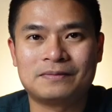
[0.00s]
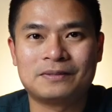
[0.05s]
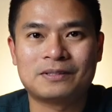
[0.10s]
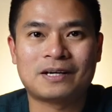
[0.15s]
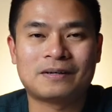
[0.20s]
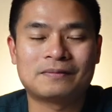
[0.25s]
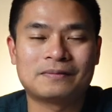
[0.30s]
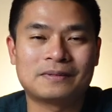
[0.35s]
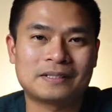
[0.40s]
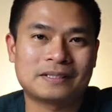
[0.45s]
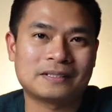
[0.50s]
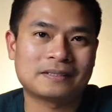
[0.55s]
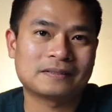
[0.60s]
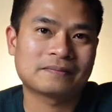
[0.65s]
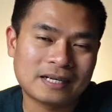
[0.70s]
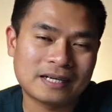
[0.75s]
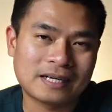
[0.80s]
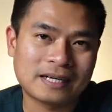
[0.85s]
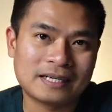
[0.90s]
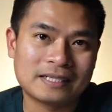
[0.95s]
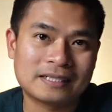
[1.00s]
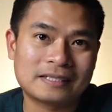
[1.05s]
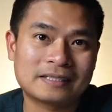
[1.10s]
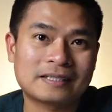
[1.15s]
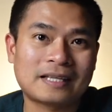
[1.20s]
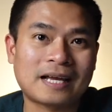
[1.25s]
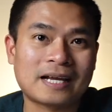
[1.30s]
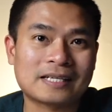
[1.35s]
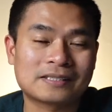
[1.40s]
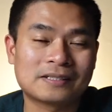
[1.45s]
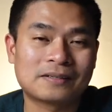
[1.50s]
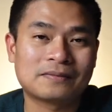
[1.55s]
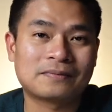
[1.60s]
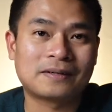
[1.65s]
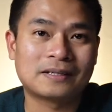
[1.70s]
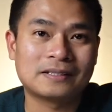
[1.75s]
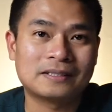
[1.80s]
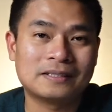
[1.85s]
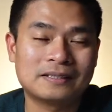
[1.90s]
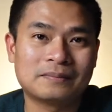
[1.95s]
you have a high tax
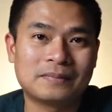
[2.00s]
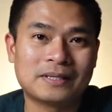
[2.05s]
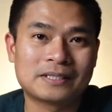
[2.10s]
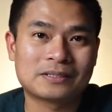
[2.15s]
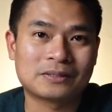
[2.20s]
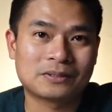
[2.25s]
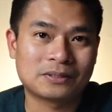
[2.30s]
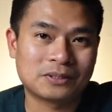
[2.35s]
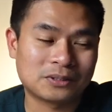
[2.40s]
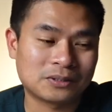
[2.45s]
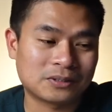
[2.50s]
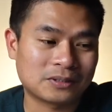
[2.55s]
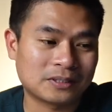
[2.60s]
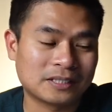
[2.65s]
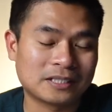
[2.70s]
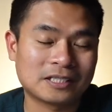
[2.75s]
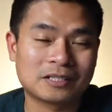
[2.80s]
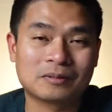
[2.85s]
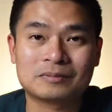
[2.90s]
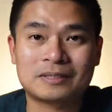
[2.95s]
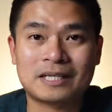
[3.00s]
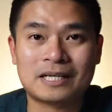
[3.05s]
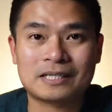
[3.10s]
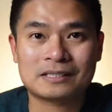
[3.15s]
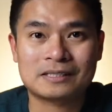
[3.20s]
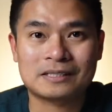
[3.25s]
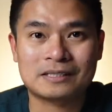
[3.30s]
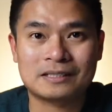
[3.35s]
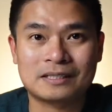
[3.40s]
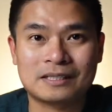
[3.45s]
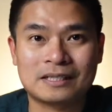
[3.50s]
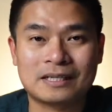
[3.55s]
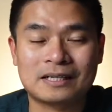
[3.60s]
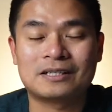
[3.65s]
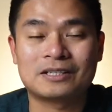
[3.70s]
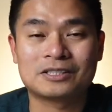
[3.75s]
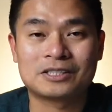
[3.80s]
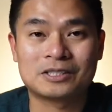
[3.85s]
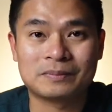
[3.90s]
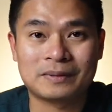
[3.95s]
refund based on your income tax
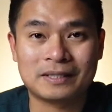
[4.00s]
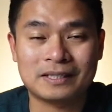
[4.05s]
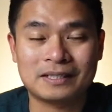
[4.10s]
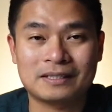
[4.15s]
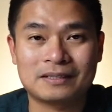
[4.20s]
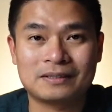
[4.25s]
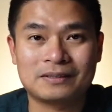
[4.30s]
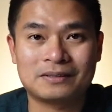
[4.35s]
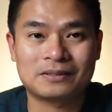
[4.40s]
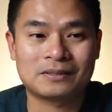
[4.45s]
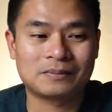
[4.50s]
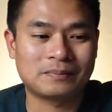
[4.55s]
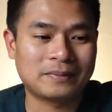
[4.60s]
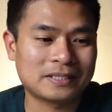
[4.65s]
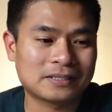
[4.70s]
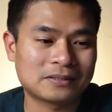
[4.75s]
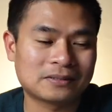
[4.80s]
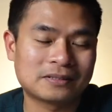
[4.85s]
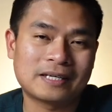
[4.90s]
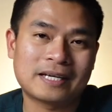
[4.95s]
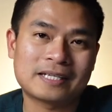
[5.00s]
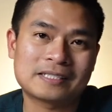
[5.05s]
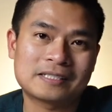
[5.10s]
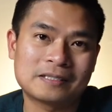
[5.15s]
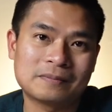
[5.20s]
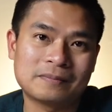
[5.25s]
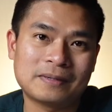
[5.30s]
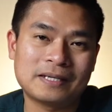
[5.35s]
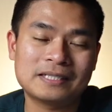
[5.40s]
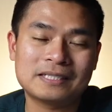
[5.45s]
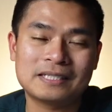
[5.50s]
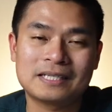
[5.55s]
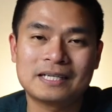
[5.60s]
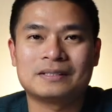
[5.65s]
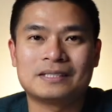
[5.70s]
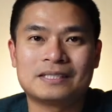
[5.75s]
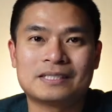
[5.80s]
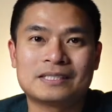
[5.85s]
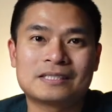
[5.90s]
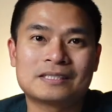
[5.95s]
lodgement or based on the estimate.
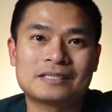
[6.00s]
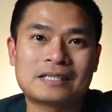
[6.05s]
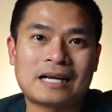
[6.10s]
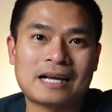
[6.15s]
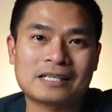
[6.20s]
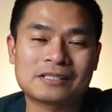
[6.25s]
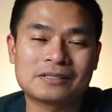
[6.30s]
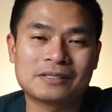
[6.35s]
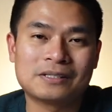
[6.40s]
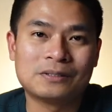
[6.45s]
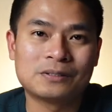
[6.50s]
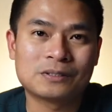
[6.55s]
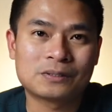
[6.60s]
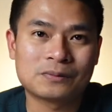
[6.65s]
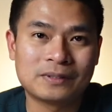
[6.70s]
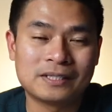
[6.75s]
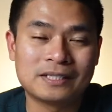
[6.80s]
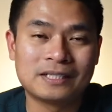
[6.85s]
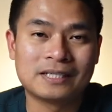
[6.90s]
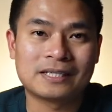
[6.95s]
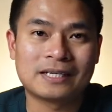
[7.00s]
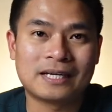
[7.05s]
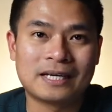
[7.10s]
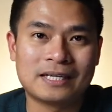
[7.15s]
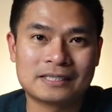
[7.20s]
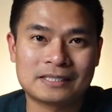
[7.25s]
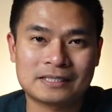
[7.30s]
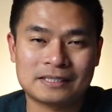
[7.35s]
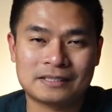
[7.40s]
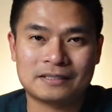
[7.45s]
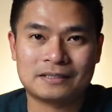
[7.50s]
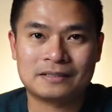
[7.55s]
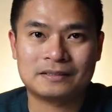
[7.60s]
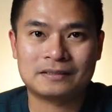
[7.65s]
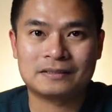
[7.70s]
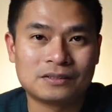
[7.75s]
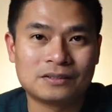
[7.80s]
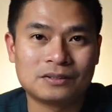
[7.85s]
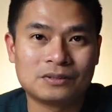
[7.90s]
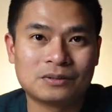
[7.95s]
This is actually usually the case
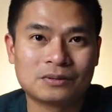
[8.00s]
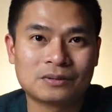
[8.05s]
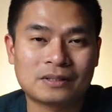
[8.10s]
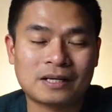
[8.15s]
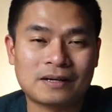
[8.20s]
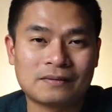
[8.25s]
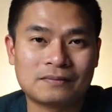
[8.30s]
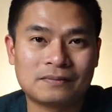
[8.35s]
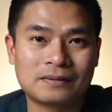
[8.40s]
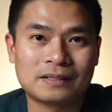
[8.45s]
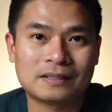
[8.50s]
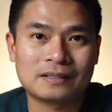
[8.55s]
you don't have